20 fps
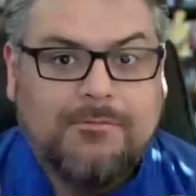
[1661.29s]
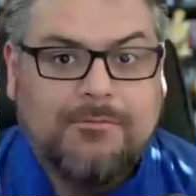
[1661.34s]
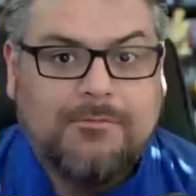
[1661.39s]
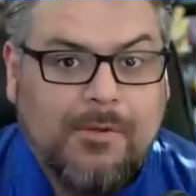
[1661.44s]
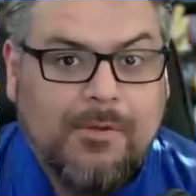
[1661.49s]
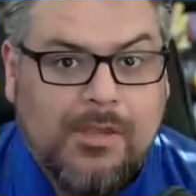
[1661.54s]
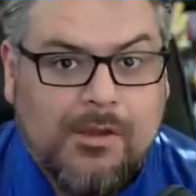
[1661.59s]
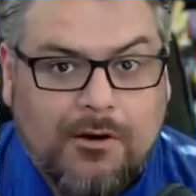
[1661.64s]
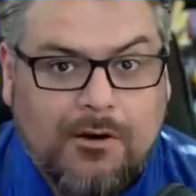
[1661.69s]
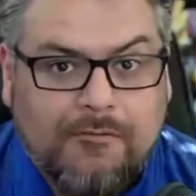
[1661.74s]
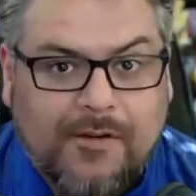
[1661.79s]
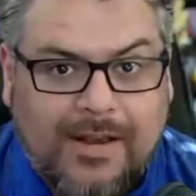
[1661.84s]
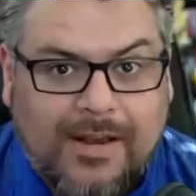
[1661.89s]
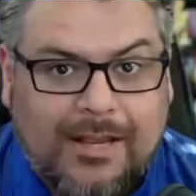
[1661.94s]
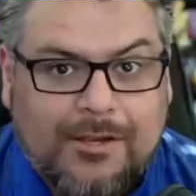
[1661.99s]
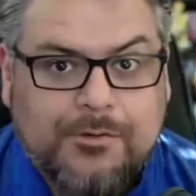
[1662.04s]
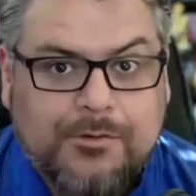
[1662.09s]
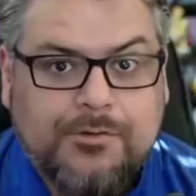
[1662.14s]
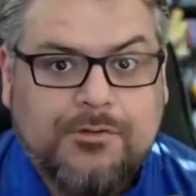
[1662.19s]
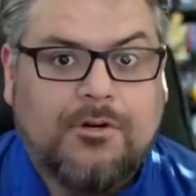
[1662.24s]
Maybe you're
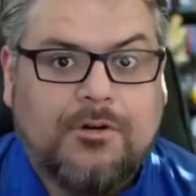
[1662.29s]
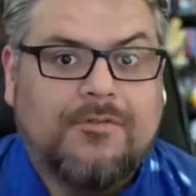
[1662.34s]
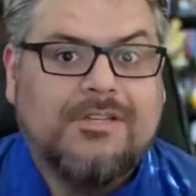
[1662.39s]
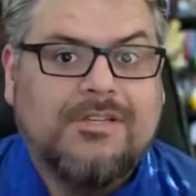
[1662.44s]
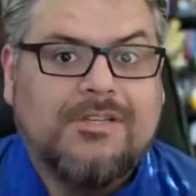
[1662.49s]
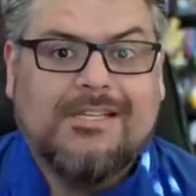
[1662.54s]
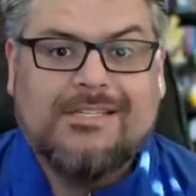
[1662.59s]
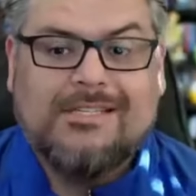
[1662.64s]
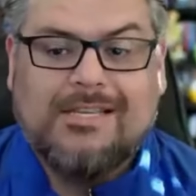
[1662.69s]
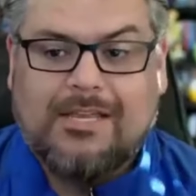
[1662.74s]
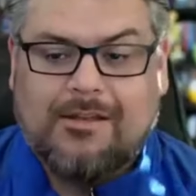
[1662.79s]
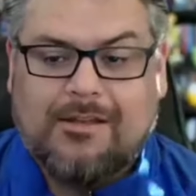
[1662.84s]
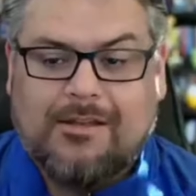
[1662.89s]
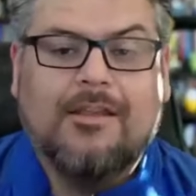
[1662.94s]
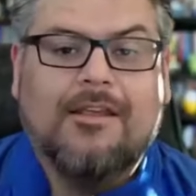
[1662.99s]
financial services and